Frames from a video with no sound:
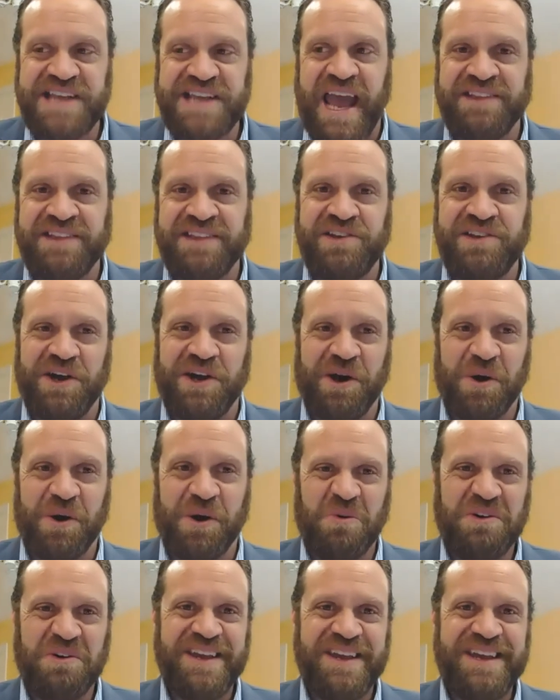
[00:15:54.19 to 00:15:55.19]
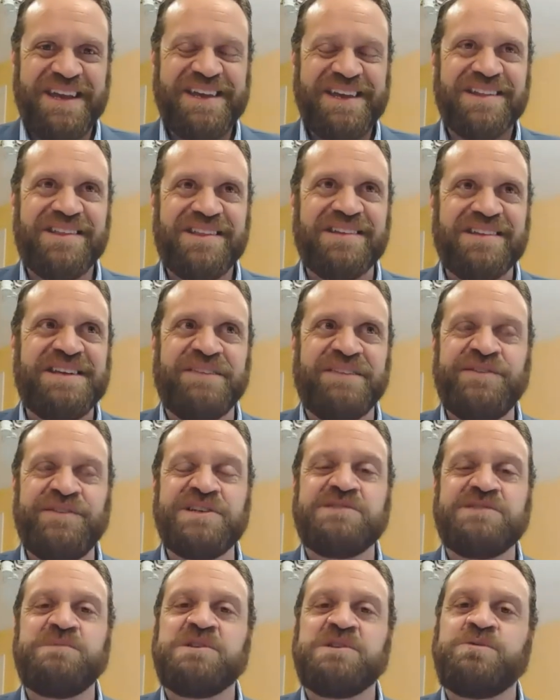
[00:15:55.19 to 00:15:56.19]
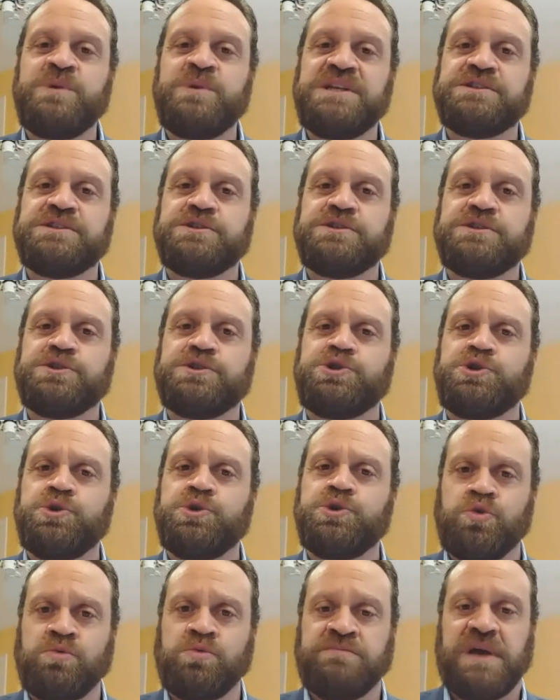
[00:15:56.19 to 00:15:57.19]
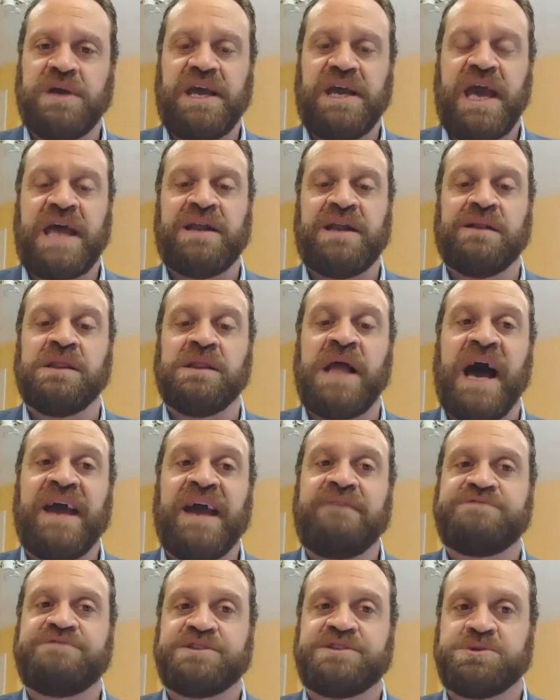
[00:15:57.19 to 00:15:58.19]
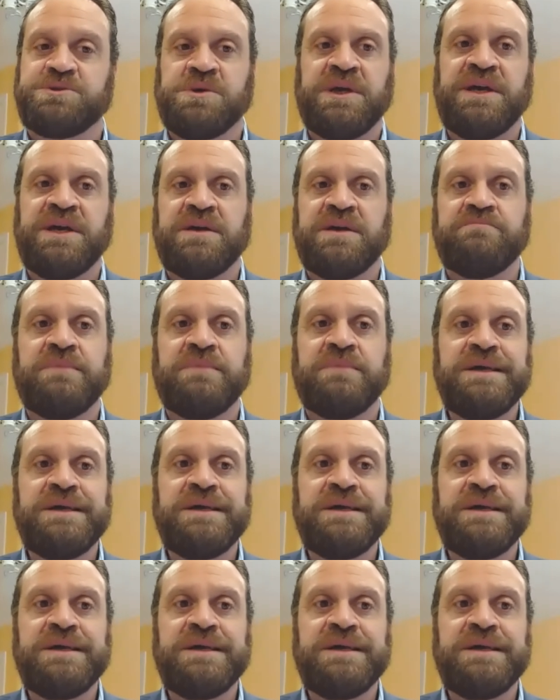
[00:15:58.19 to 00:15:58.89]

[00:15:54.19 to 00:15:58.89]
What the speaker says: And, you know, the difference between a Zoom and a live stream,